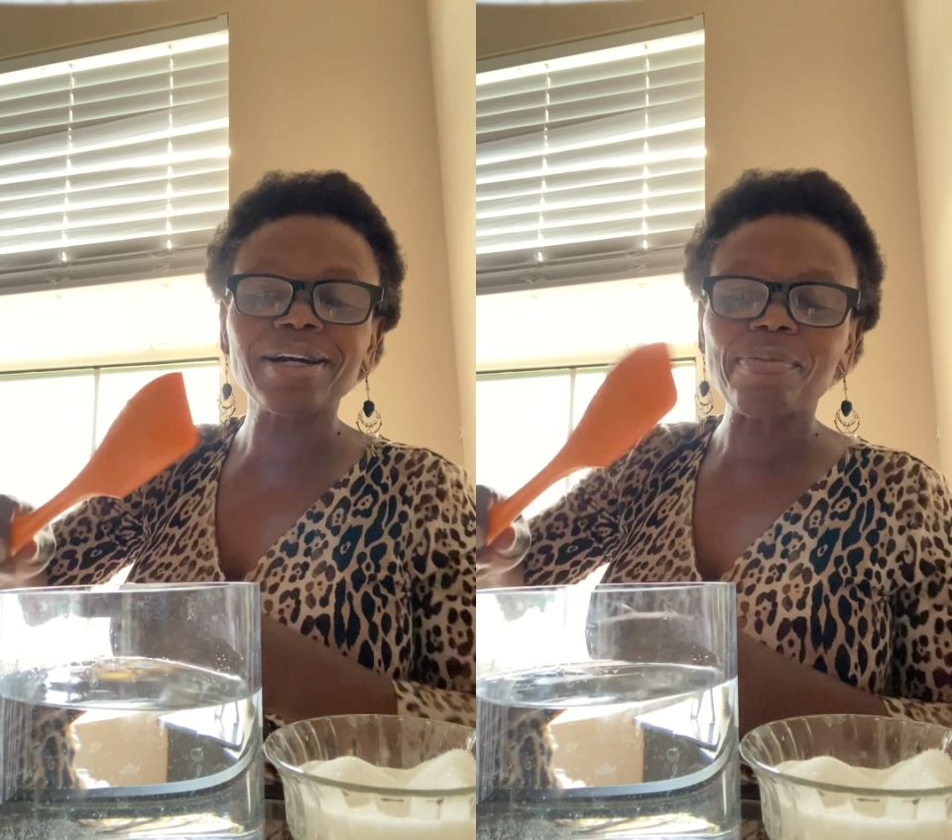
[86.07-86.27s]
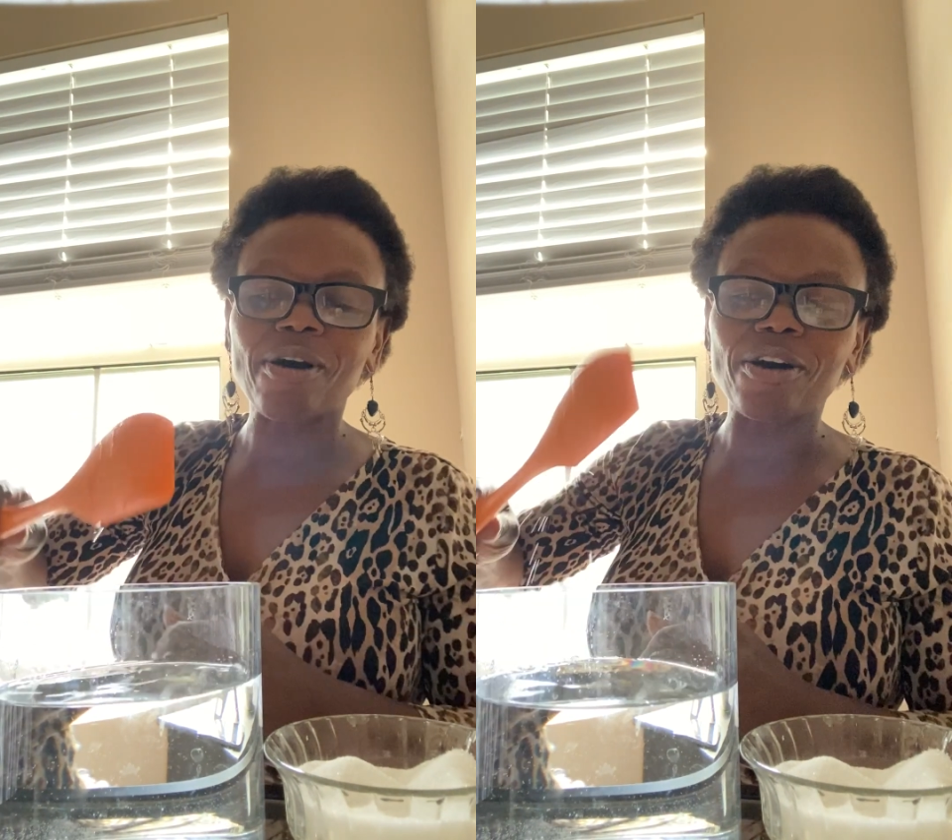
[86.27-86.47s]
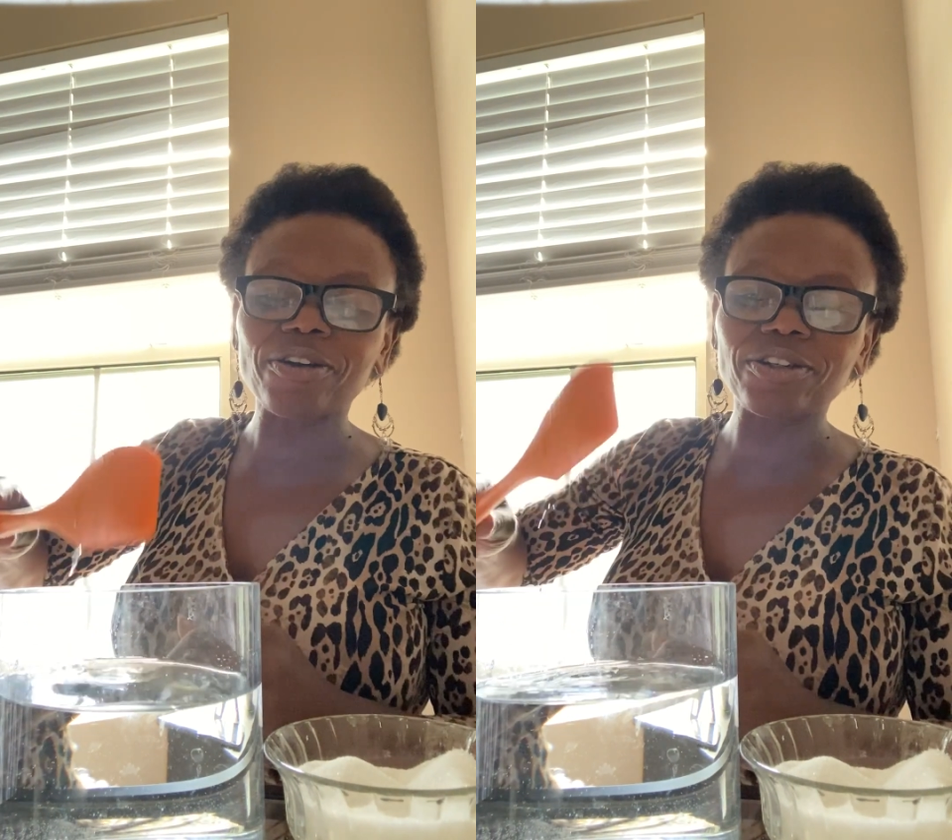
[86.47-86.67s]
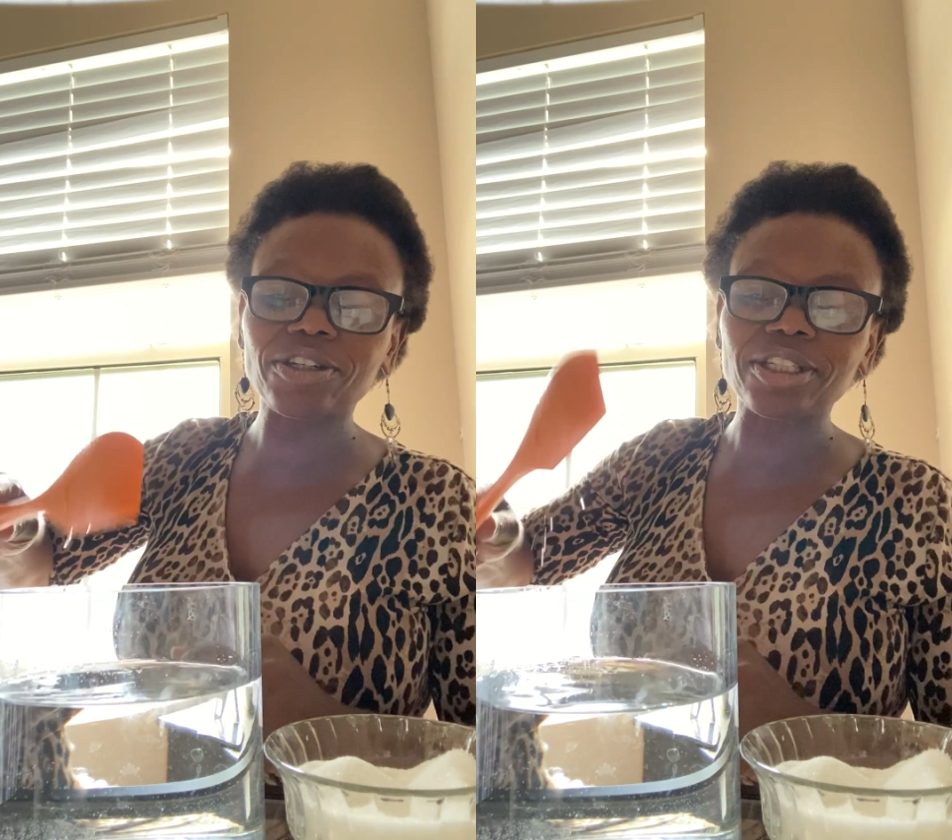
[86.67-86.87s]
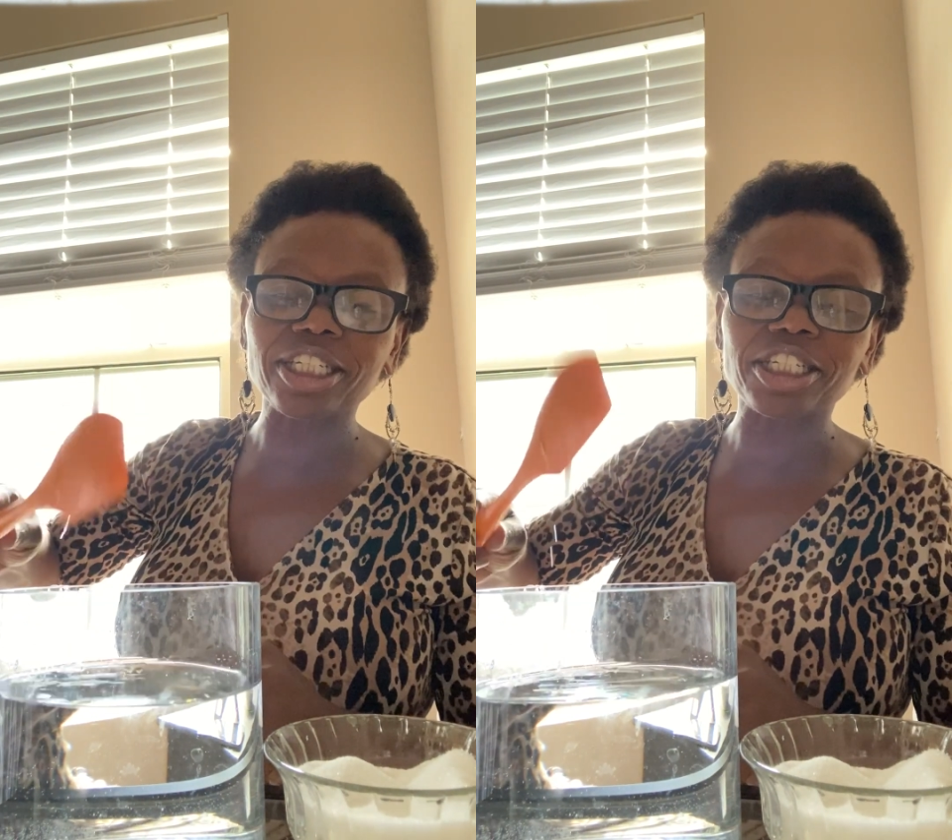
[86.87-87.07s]
about
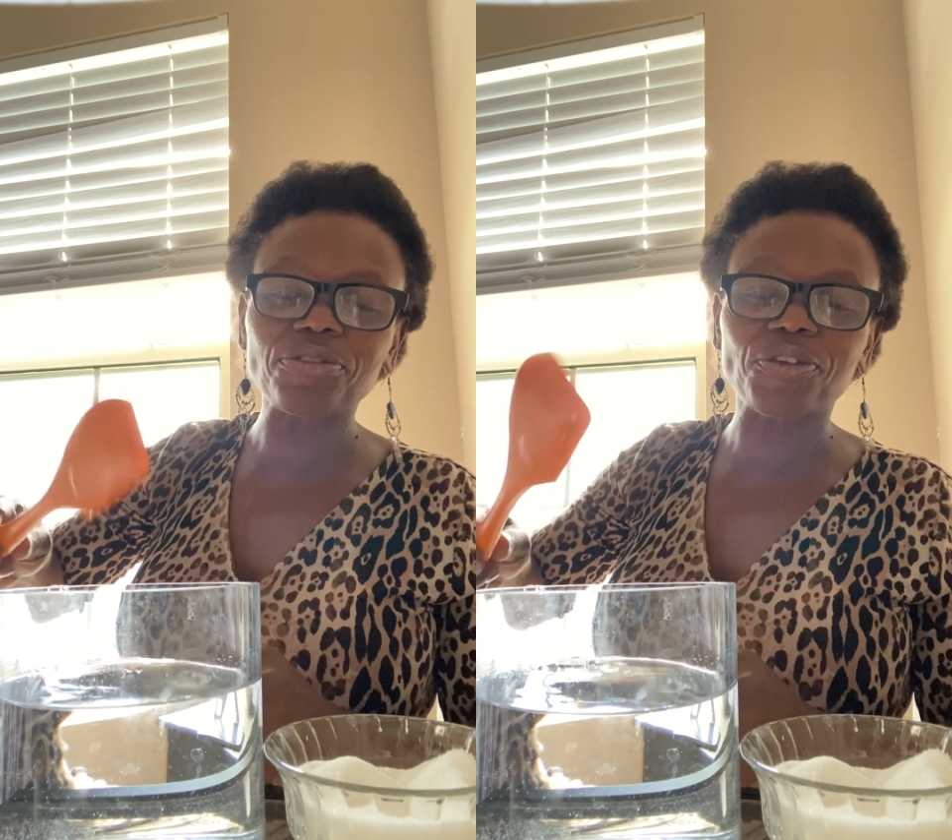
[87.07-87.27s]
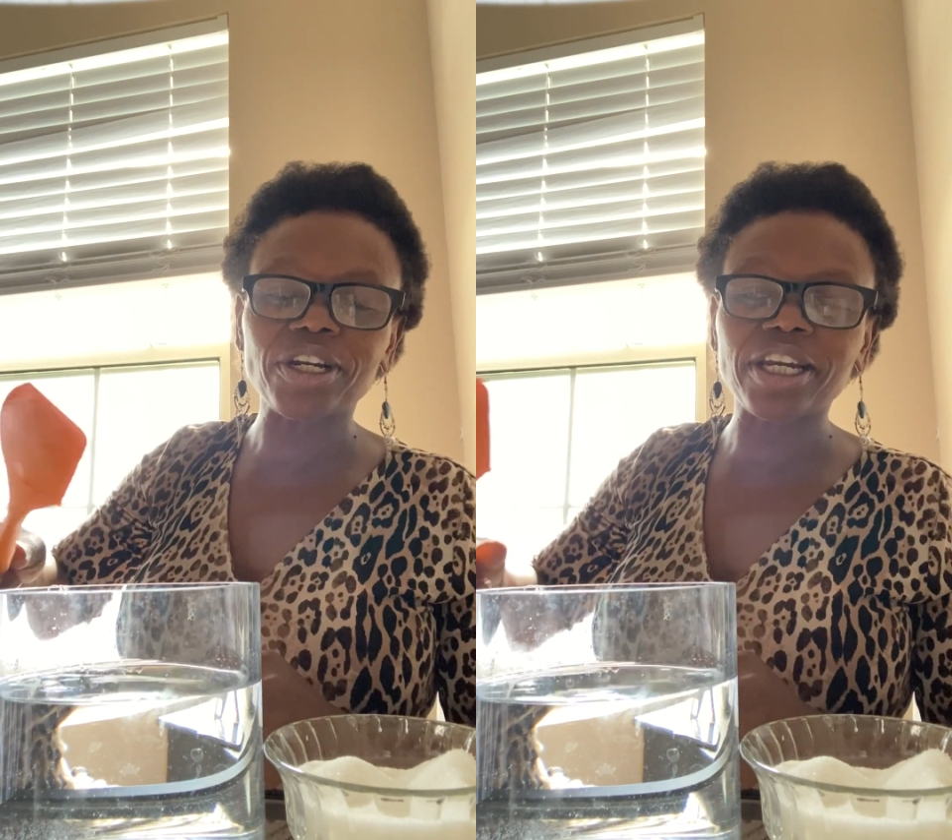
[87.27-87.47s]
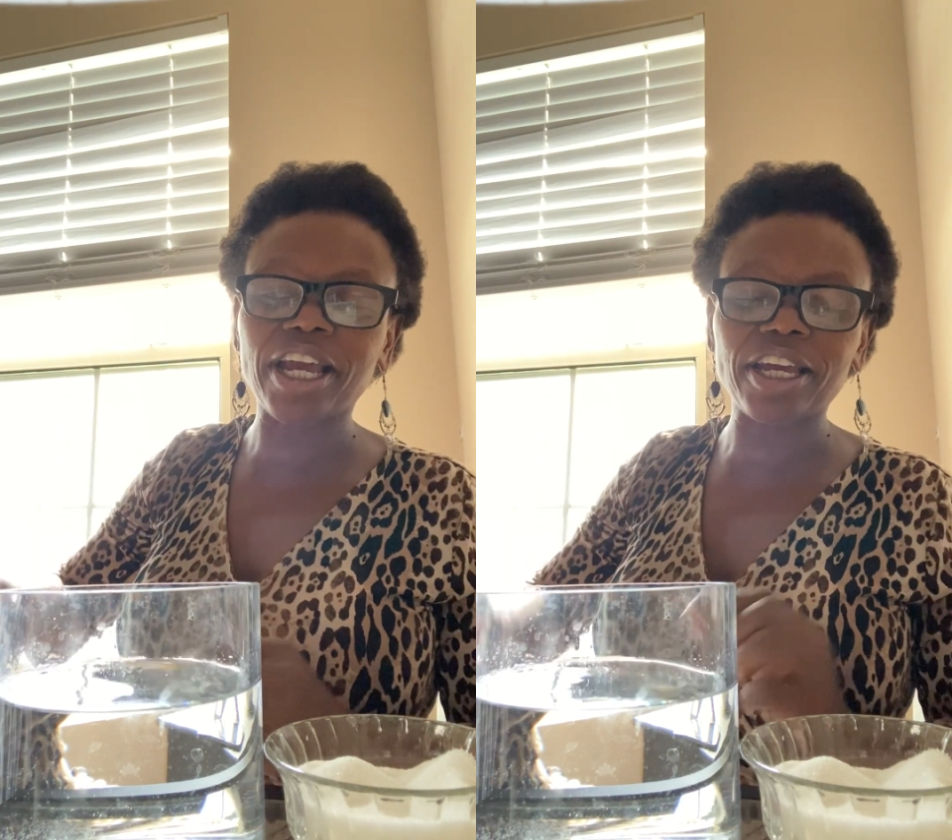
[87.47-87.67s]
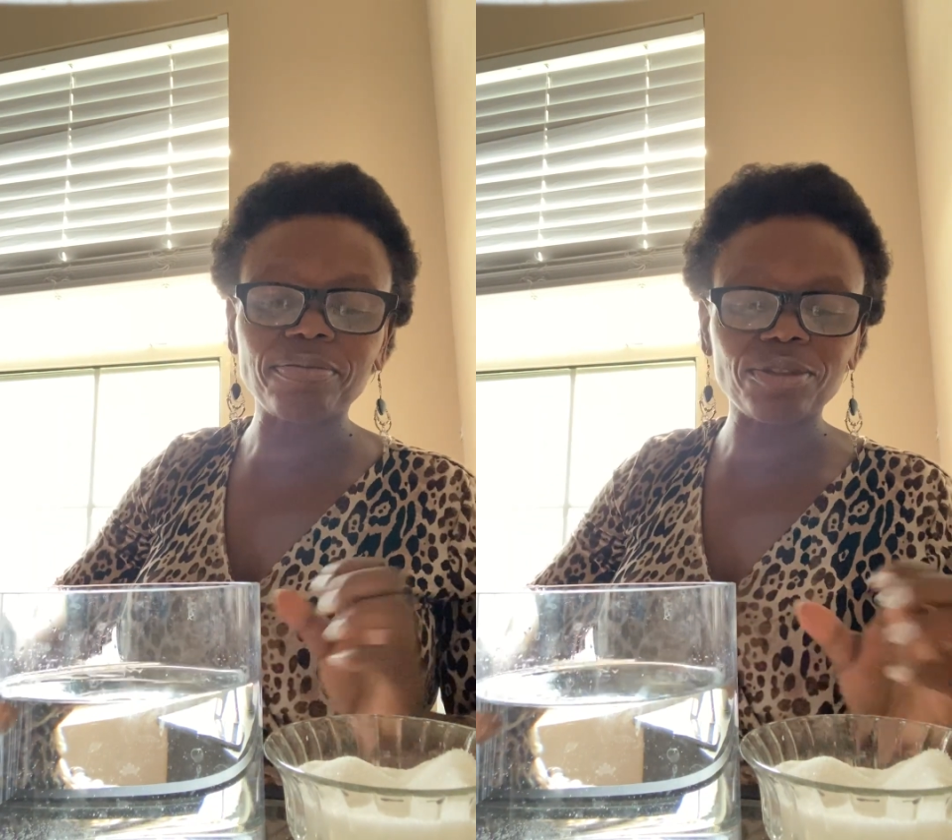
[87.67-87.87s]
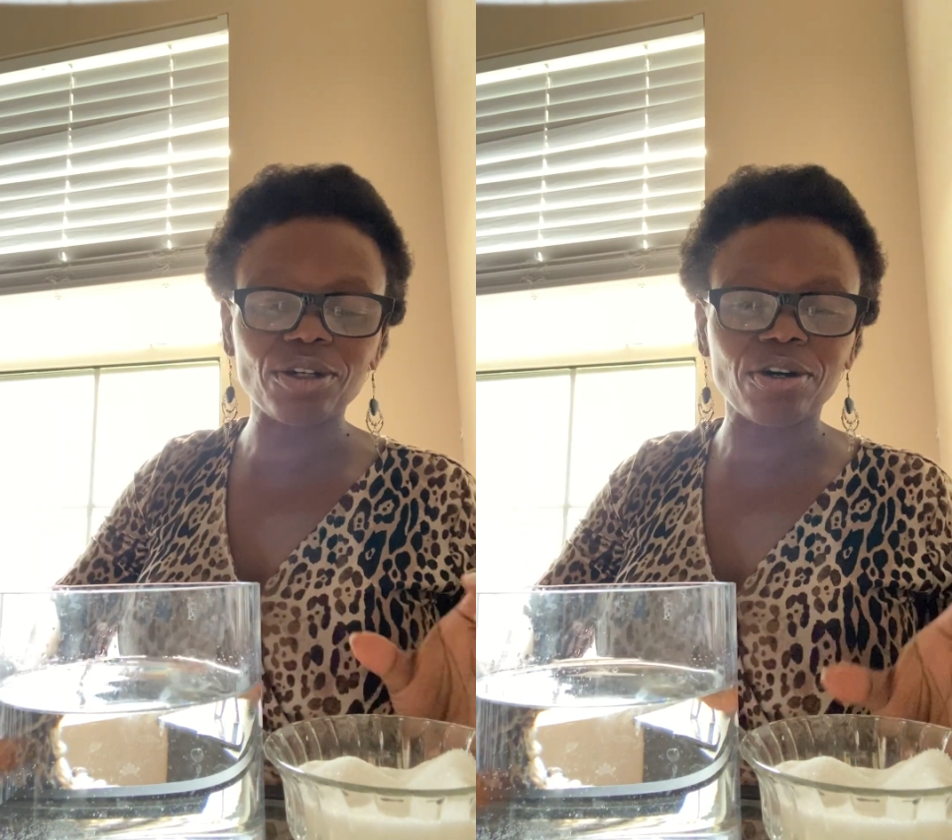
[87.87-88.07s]
the different
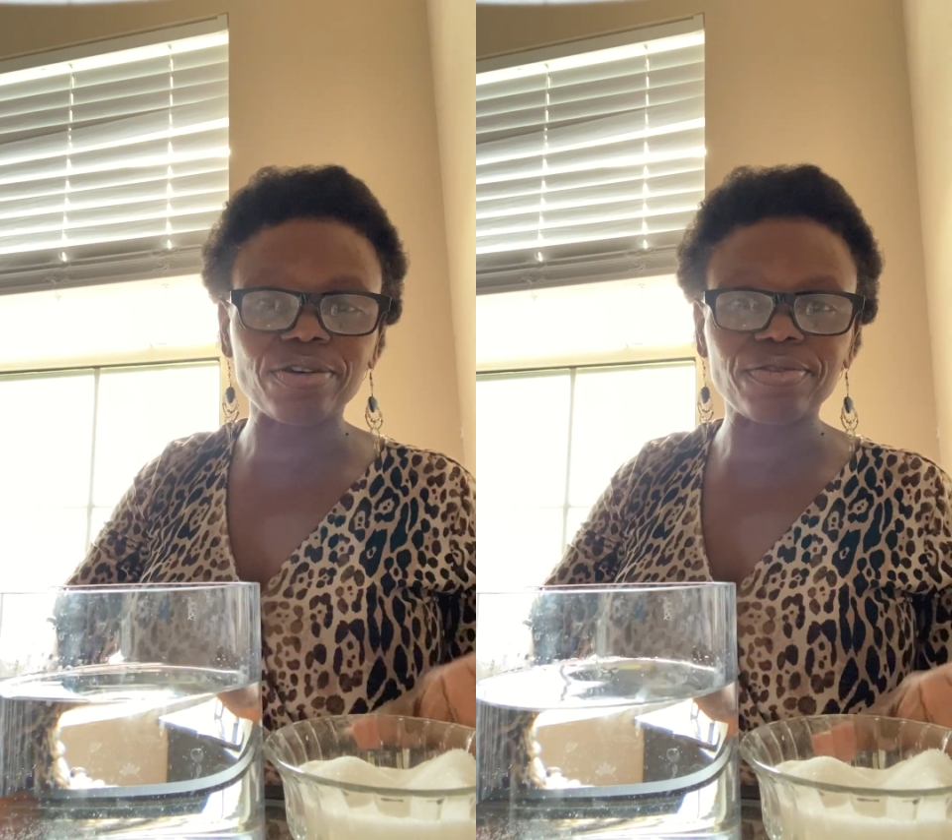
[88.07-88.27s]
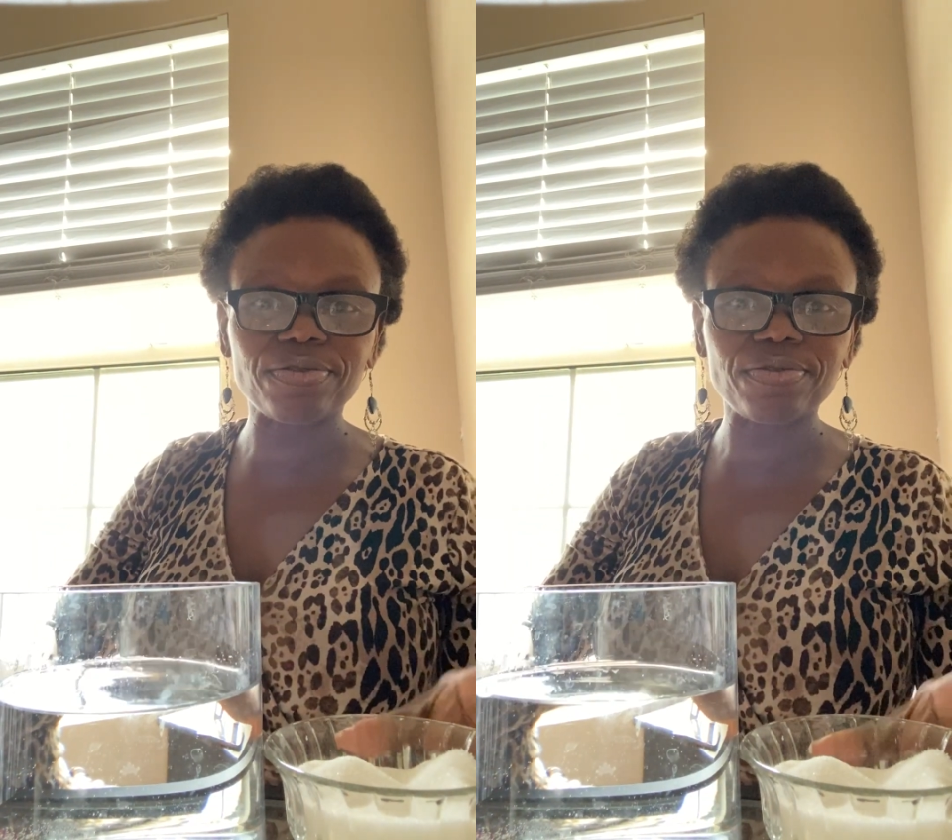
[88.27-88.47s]
names of